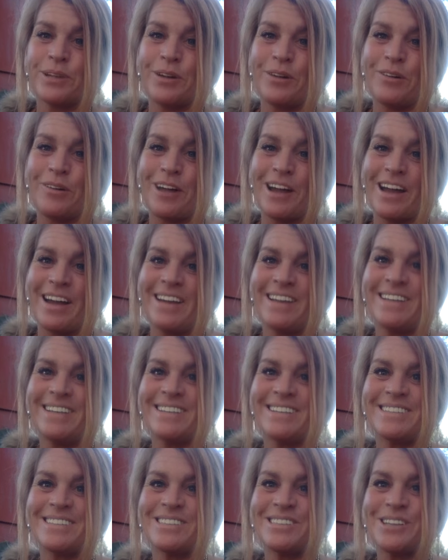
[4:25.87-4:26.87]
All right.
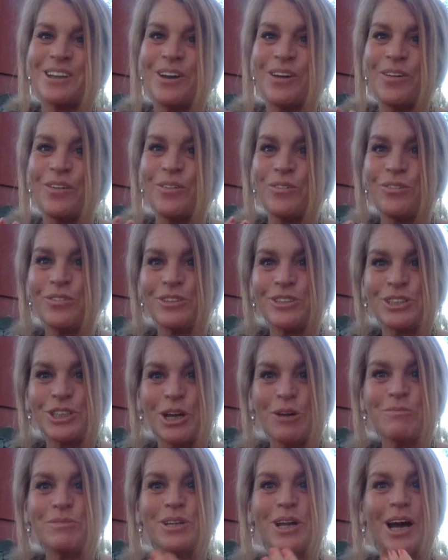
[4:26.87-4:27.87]
So for
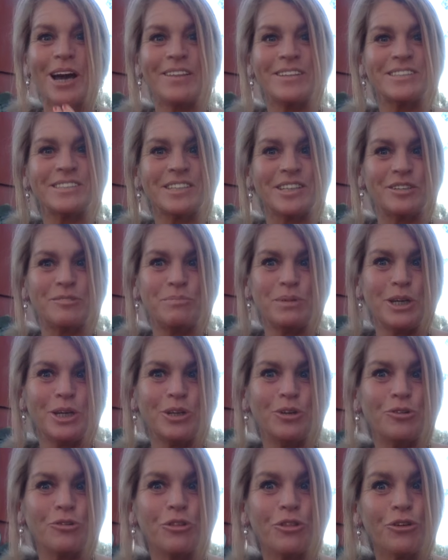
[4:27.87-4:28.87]
Gemini, this is going to be
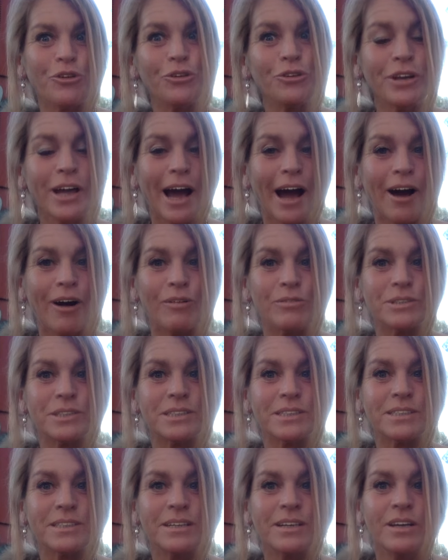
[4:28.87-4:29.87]
in your third
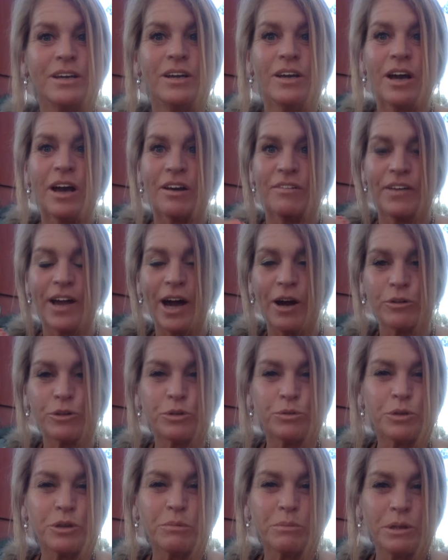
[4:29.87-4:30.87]
house of how
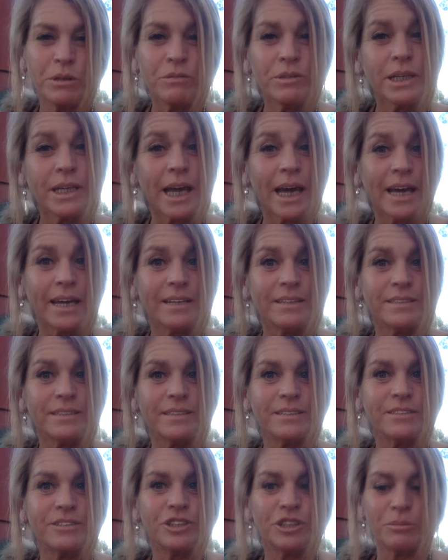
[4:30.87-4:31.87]
you
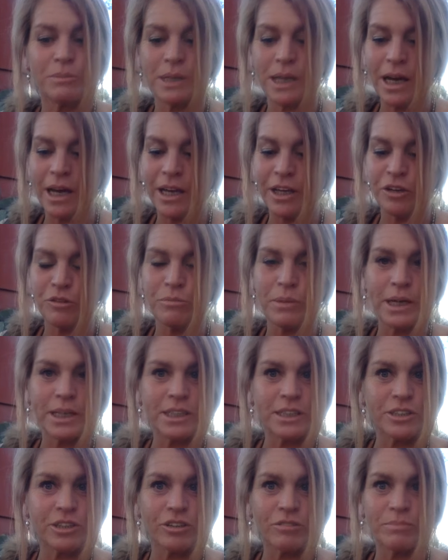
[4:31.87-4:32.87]
communicate. Gemini, you
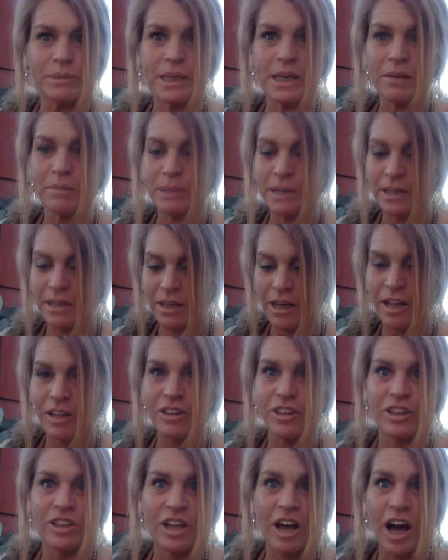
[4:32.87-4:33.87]
might start becoming a
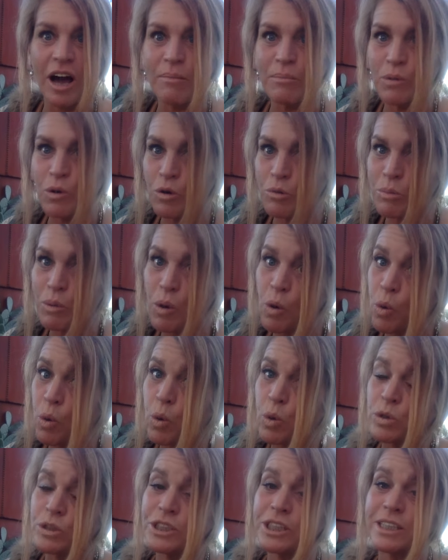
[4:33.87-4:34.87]
lot more
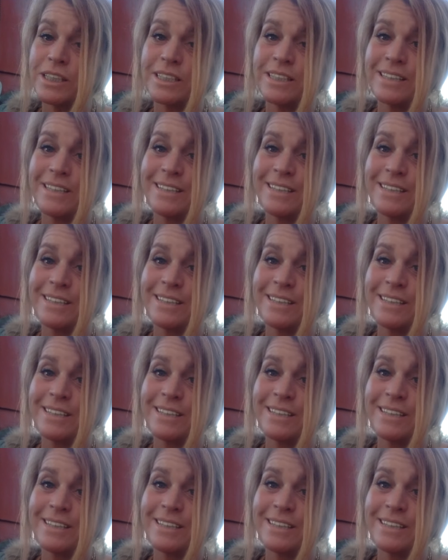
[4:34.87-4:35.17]
bold,